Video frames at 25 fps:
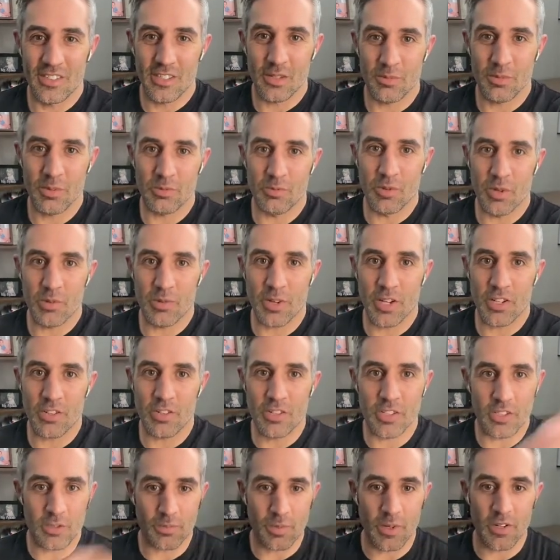Tell me more about
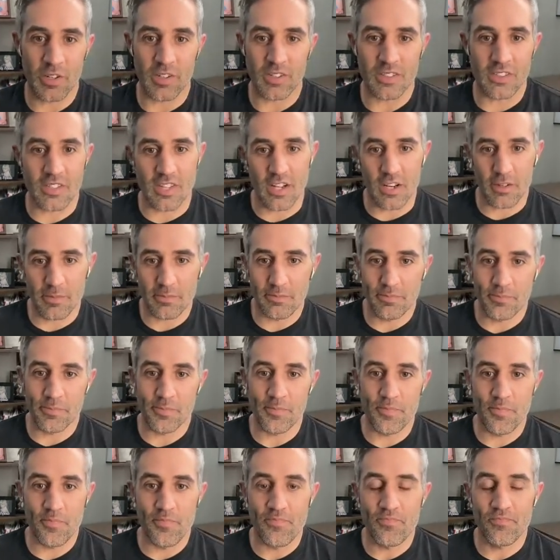your experience there.
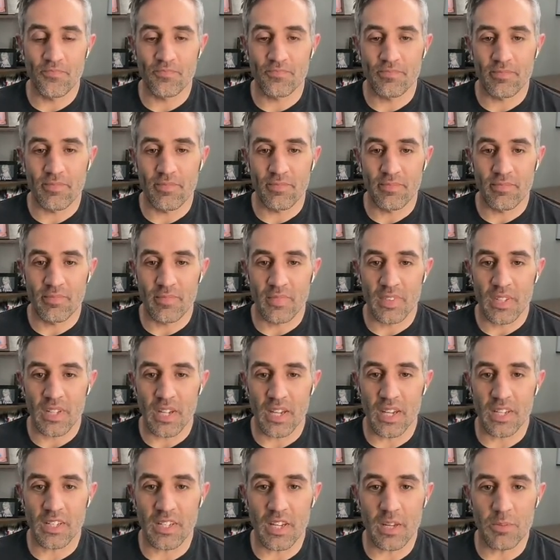
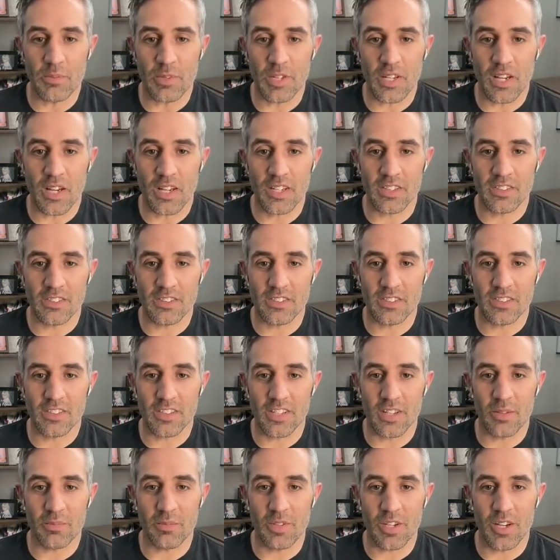And hit me, guys,
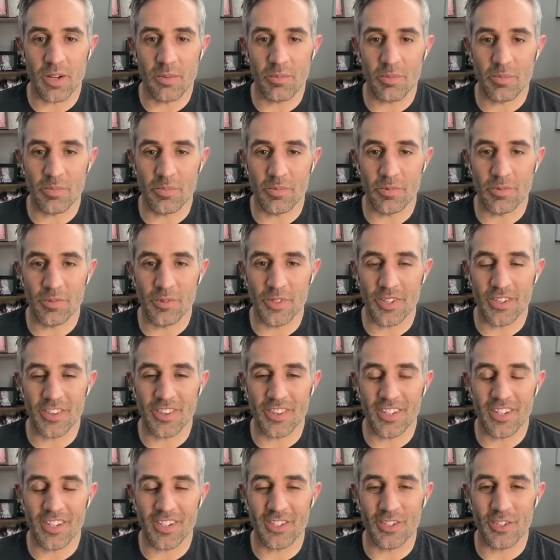hit me up
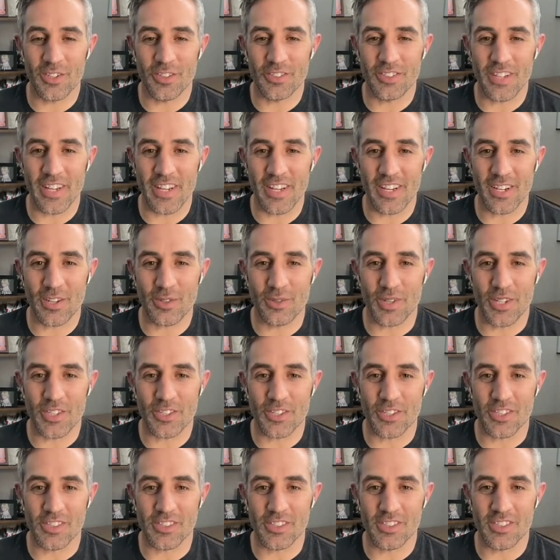with uh, your dating
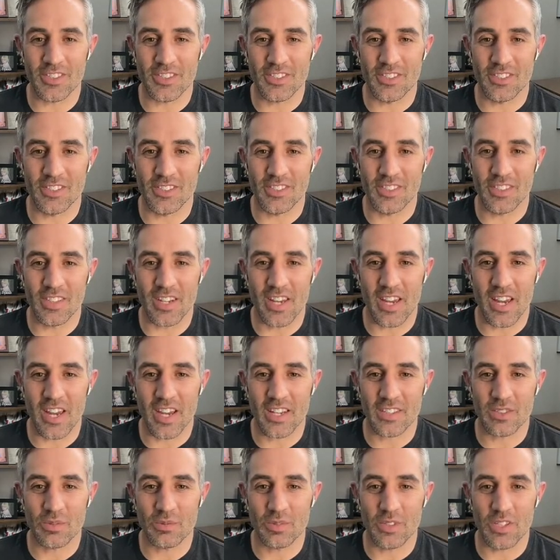questions
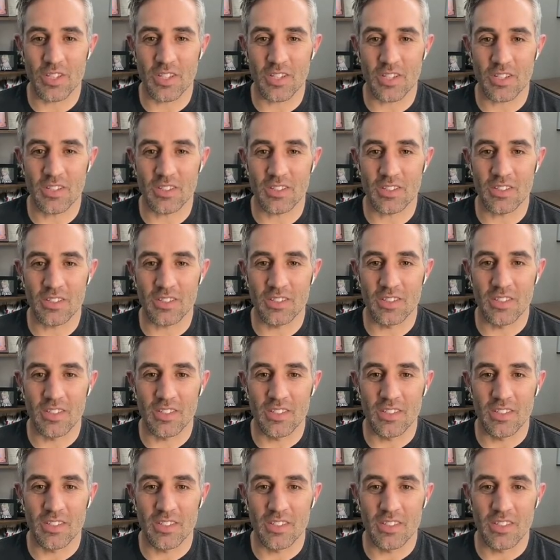as we
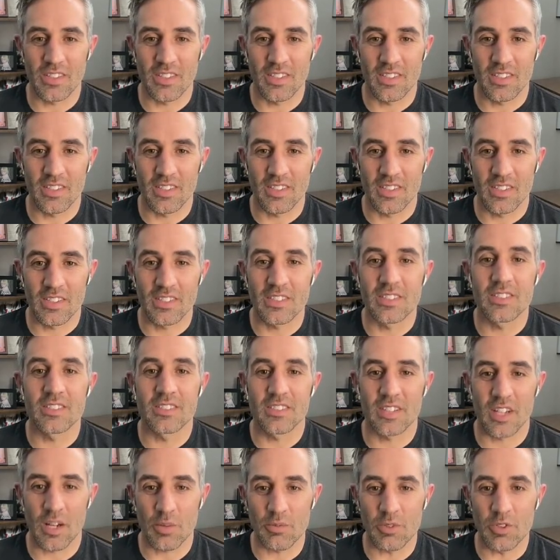
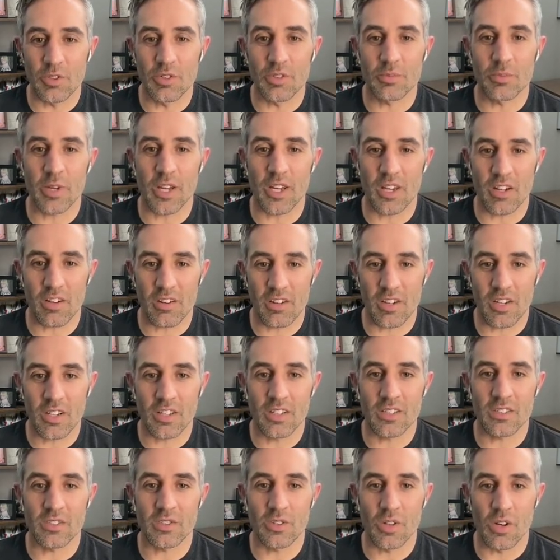I'm new to my
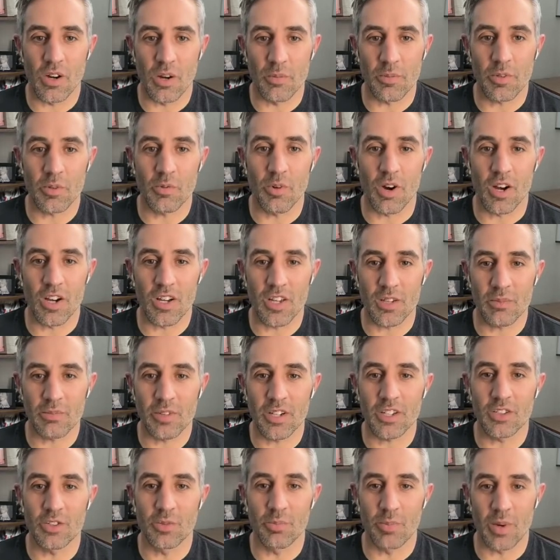area, so I'll be walking
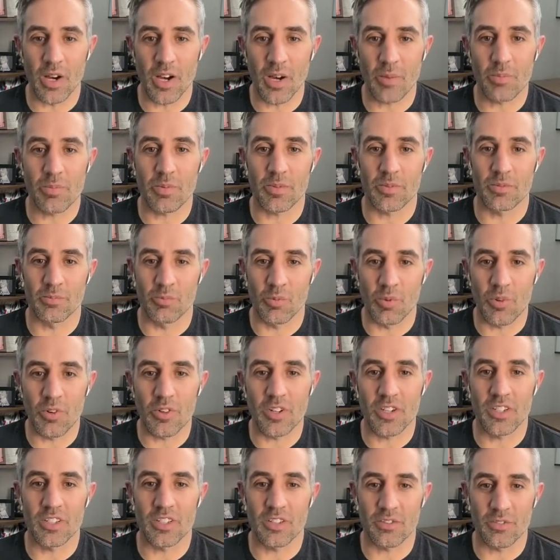my new pup
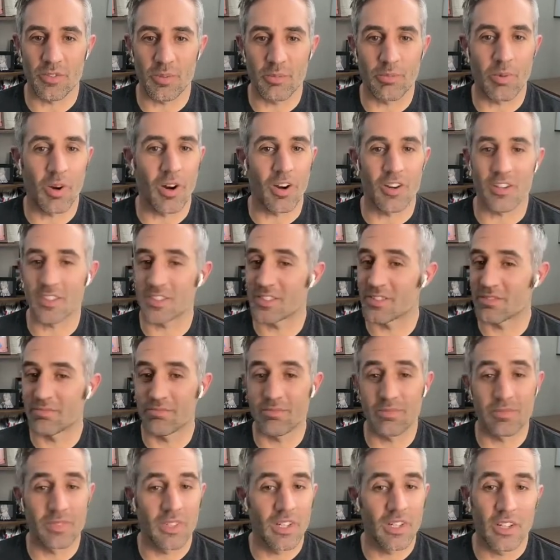more in different parks.
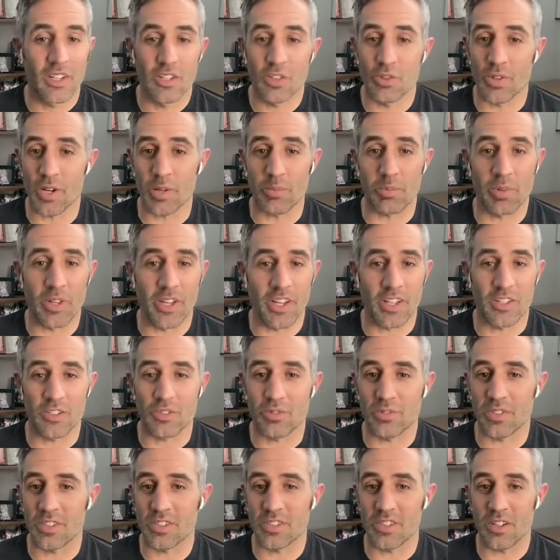Great plan,
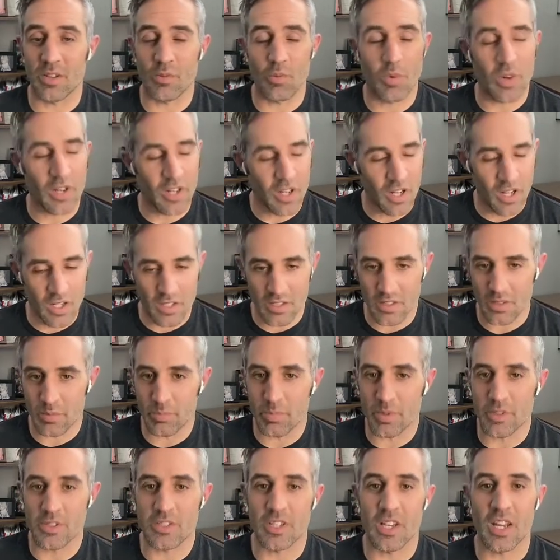Teresa.
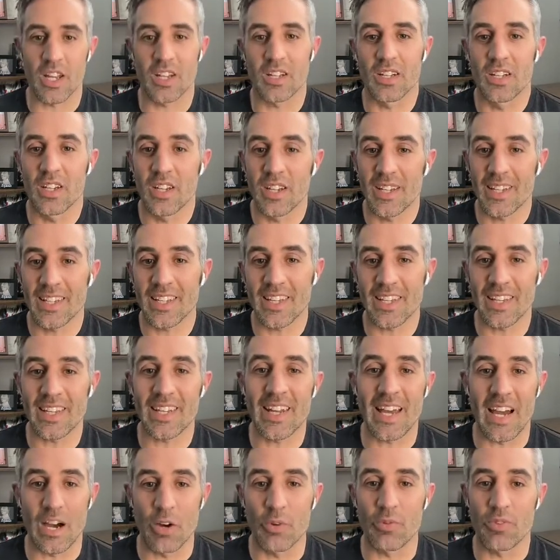100%.
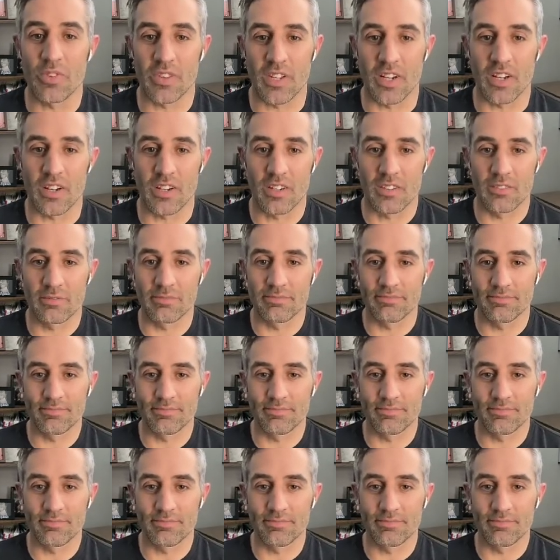Get out there.